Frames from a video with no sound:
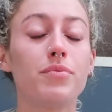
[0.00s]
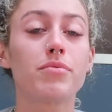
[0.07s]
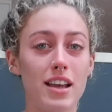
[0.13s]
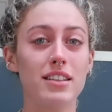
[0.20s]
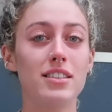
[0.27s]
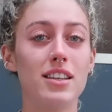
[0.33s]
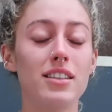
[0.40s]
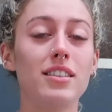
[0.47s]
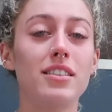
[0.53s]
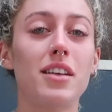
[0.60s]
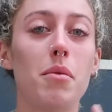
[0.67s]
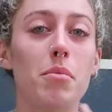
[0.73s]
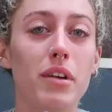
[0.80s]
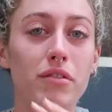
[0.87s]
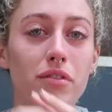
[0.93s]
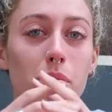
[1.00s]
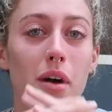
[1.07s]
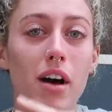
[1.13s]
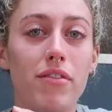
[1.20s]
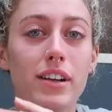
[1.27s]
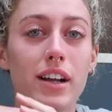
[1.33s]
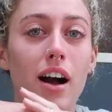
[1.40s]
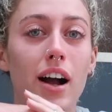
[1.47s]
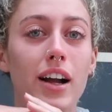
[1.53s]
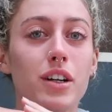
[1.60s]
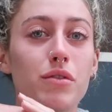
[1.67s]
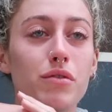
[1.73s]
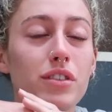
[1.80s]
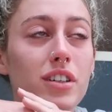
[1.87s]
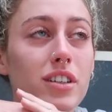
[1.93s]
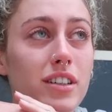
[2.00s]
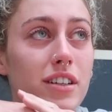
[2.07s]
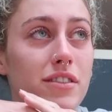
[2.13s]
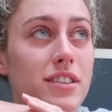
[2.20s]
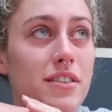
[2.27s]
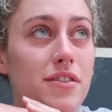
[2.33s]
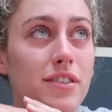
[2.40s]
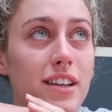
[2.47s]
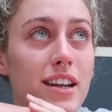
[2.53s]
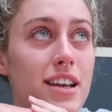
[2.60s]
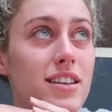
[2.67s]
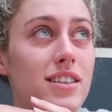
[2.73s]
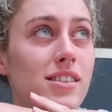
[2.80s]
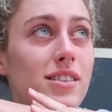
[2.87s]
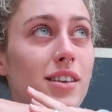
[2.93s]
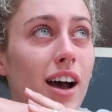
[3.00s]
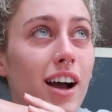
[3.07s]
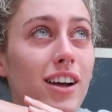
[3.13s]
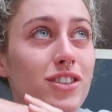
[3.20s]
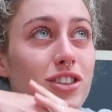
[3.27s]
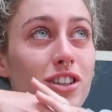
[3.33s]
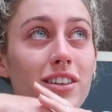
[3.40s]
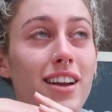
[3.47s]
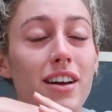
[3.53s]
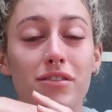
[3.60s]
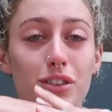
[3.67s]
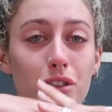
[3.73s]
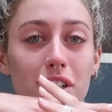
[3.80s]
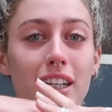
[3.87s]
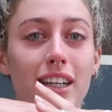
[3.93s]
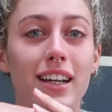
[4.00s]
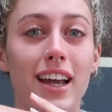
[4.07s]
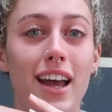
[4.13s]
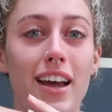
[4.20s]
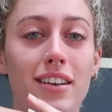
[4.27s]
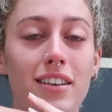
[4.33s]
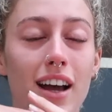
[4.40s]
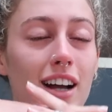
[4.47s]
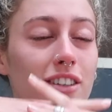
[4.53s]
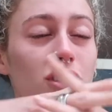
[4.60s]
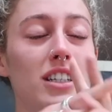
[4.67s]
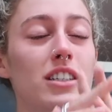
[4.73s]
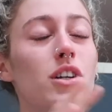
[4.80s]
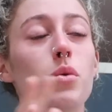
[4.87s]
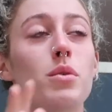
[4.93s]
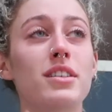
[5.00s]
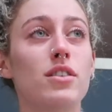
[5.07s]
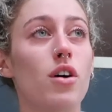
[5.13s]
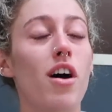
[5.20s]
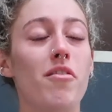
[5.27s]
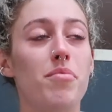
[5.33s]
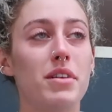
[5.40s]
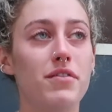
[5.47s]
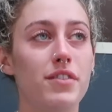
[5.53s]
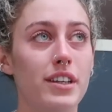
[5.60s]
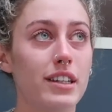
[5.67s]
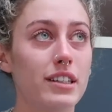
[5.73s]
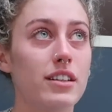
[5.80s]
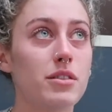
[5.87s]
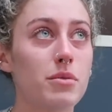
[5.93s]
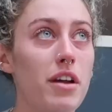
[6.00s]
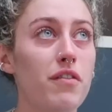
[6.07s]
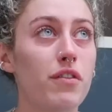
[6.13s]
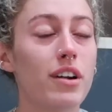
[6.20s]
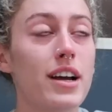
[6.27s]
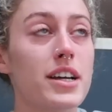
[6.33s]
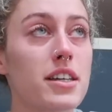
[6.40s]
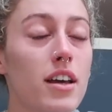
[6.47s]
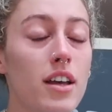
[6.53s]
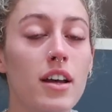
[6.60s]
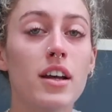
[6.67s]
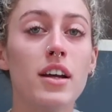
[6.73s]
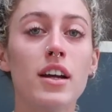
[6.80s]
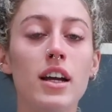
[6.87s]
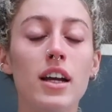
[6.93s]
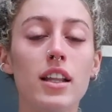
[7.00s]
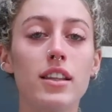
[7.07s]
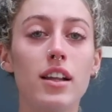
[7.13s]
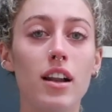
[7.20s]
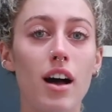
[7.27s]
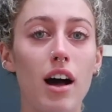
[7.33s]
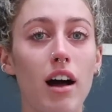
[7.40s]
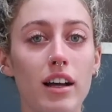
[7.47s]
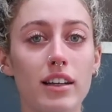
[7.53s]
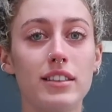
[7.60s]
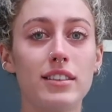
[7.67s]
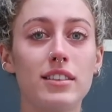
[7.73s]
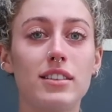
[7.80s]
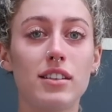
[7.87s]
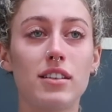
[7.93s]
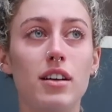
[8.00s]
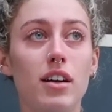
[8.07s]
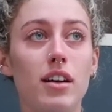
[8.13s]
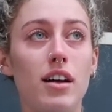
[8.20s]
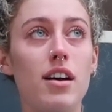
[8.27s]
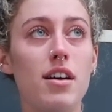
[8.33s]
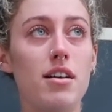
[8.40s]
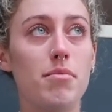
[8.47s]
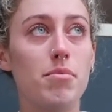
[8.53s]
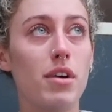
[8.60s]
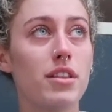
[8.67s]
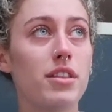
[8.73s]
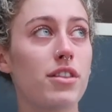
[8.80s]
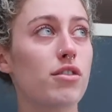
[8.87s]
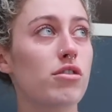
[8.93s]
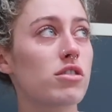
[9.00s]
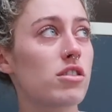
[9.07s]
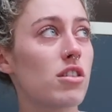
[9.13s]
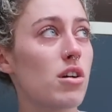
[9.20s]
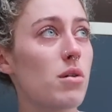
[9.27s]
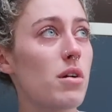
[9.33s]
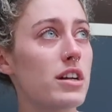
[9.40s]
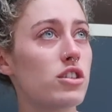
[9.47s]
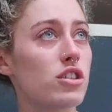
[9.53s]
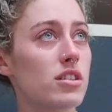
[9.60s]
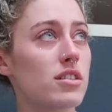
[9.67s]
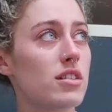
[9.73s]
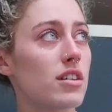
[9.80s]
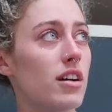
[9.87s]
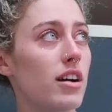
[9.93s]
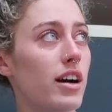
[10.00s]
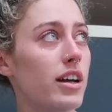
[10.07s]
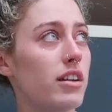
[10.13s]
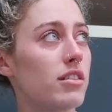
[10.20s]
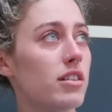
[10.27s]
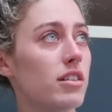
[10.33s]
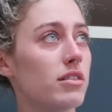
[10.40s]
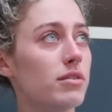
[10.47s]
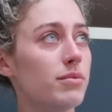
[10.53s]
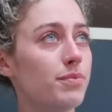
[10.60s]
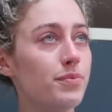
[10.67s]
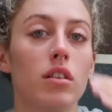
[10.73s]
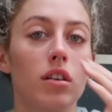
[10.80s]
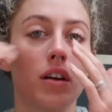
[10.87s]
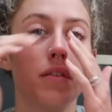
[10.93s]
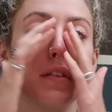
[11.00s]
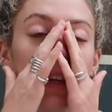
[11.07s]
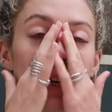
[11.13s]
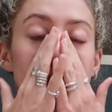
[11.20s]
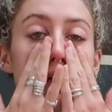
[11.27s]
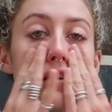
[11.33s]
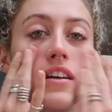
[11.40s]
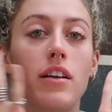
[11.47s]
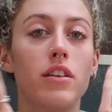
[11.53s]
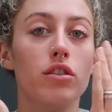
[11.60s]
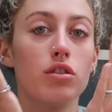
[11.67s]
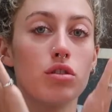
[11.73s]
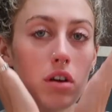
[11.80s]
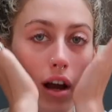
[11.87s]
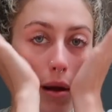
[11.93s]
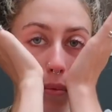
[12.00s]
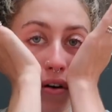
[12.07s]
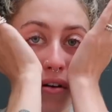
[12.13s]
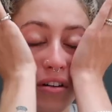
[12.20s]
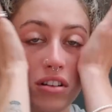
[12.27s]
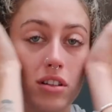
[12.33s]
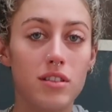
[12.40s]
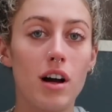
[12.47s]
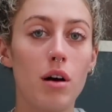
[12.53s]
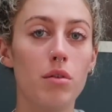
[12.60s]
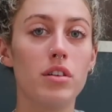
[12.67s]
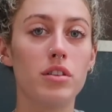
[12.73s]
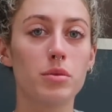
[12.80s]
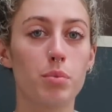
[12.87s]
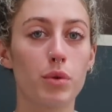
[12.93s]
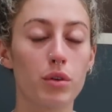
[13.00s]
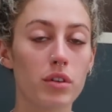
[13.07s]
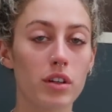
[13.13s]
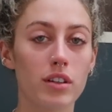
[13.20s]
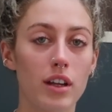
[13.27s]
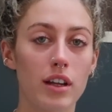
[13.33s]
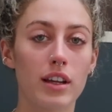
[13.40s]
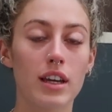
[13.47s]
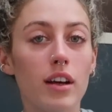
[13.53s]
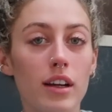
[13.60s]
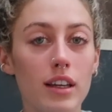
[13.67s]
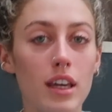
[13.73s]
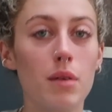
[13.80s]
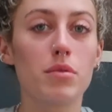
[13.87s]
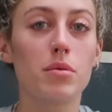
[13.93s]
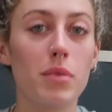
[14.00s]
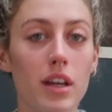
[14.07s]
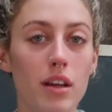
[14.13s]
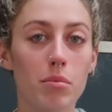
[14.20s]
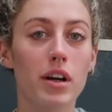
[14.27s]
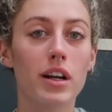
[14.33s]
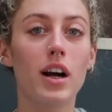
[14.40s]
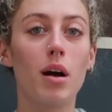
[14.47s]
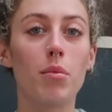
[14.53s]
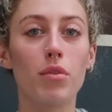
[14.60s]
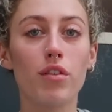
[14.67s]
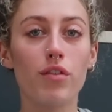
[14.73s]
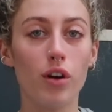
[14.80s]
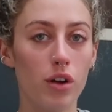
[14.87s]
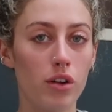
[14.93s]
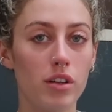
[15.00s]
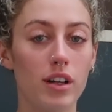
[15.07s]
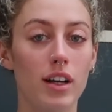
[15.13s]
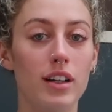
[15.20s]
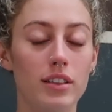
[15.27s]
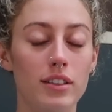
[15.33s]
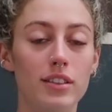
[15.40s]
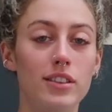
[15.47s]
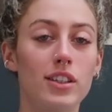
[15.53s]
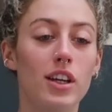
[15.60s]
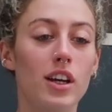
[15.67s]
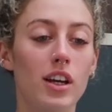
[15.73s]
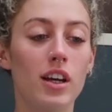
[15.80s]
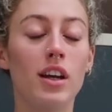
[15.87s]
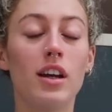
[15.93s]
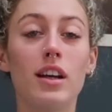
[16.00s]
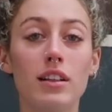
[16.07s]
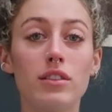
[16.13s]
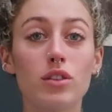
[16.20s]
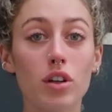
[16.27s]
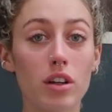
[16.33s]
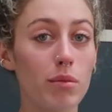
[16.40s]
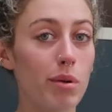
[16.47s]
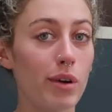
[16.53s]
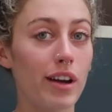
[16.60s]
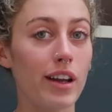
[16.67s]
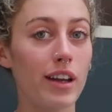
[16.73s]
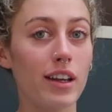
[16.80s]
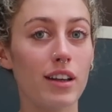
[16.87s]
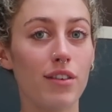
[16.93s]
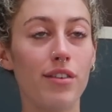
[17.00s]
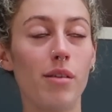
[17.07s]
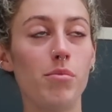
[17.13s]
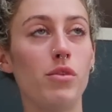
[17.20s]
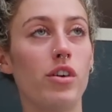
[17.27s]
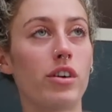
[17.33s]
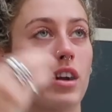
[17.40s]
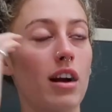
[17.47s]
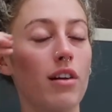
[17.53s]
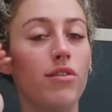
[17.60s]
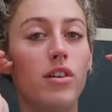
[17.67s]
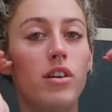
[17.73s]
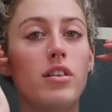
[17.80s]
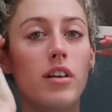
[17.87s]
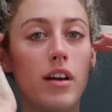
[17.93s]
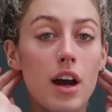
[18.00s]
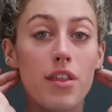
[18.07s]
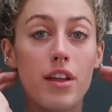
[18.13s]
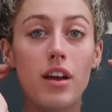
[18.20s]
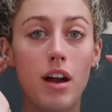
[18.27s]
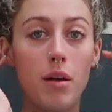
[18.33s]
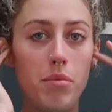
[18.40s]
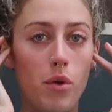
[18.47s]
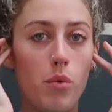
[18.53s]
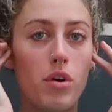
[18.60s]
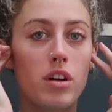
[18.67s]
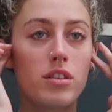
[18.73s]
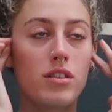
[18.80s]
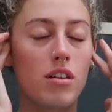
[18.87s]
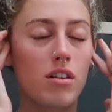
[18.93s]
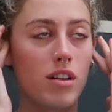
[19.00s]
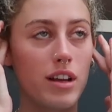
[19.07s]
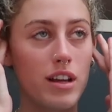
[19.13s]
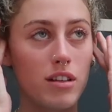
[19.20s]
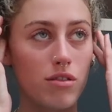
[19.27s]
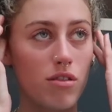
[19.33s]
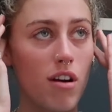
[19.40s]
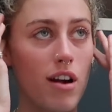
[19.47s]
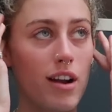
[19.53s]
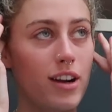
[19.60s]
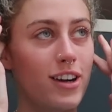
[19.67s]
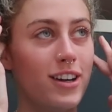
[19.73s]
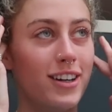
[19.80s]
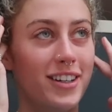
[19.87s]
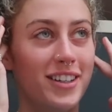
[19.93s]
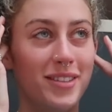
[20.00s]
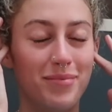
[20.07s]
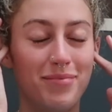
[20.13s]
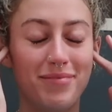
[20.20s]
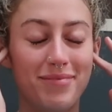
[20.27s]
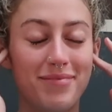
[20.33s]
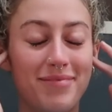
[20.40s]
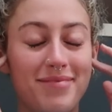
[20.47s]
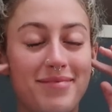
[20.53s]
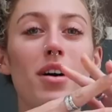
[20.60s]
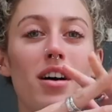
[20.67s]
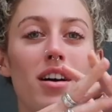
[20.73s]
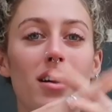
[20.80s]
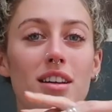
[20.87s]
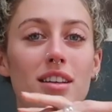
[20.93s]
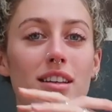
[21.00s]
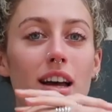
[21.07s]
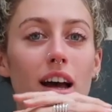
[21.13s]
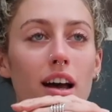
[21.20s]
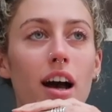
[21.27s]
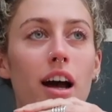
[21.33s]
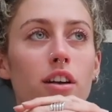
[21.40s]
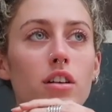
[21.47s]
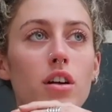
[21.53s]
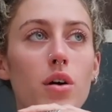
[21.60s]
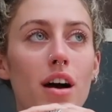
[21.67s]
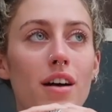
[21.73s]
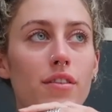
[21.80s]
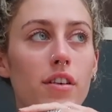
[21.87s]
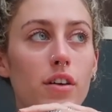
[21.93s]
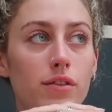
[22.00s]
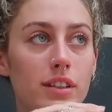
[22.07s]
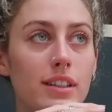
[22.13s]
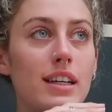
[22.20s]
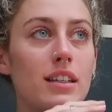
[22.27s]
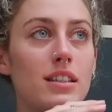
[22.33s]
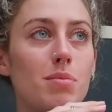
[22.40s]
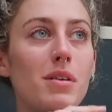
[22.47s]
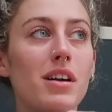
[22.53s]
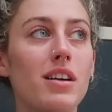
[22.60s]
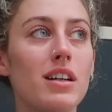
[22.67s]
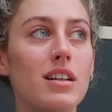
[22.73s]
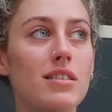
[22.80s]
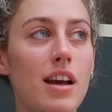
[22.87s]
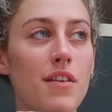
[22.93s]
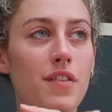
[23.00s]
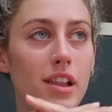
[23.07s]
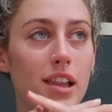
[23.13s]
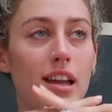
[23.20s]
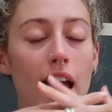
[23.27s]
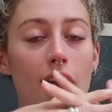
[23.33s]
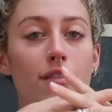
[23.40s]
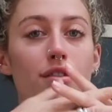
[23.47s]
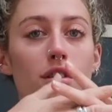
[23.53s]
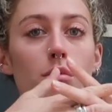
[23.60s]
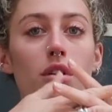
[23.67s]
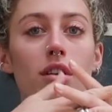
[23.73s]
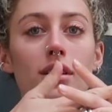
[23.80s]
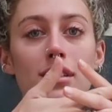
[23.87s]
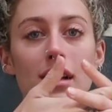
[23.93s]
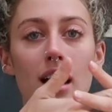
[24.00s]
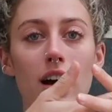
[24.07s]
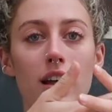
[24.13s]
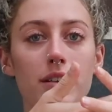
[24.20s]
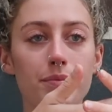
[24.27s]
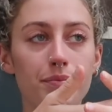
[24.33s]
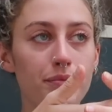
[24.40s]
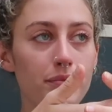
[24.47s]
is this stemming from having a hangover? Because if it is, I should never drink again. Actually, no, it's not. I've been feeling this way for like the last month or so. I don't know. I really need to get a new tripod because that one is broken and it keeps making my camera fall and it's gonna break if I'm not careful. I think I'm the world's ugliest crier. But yeah, I don't know. I've obviously experienced, I feel like everyone has had